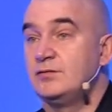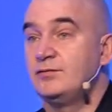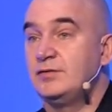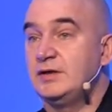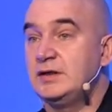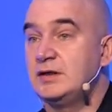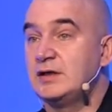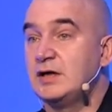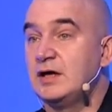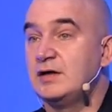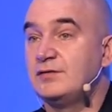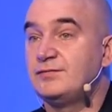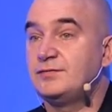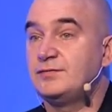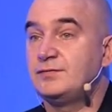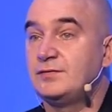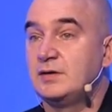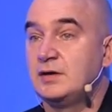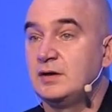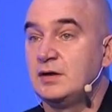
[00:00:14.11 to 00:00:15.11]
We have
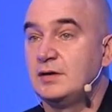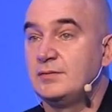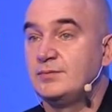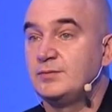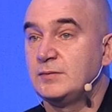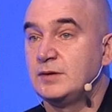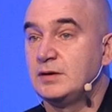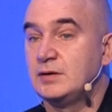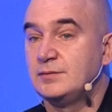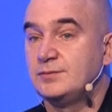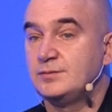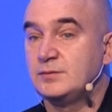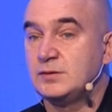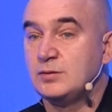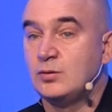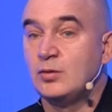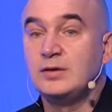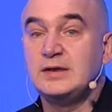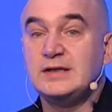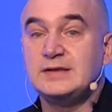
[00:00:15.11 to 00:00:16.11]
uh, um,
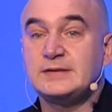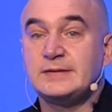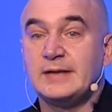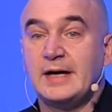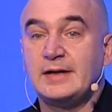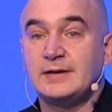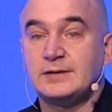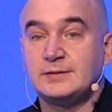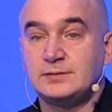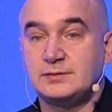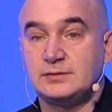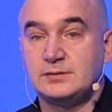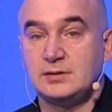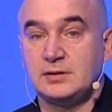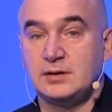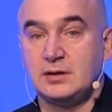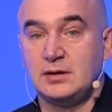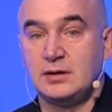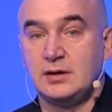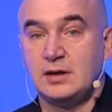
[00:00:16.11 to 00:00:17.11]
only started
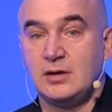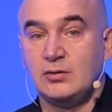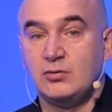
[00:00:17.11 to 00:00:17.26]
uh,